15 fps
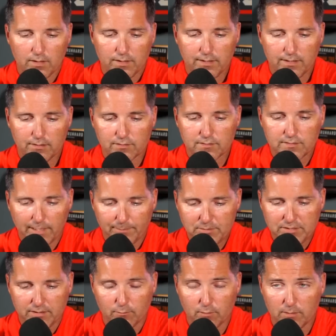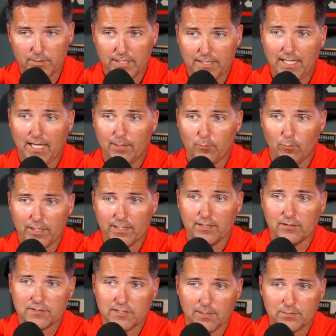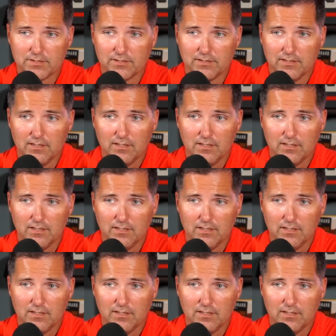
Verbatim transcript: interception would have been a game winning interception,